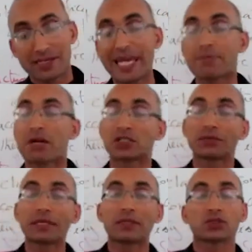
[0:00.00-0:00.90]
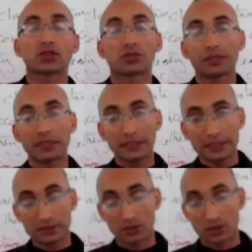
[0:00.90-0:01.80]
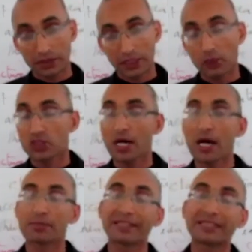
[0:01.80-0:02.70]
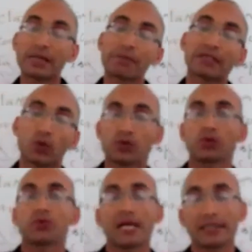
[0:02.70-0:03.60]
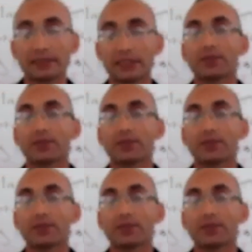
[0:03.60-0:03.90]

imaginary stories, okay, which are made up by authors and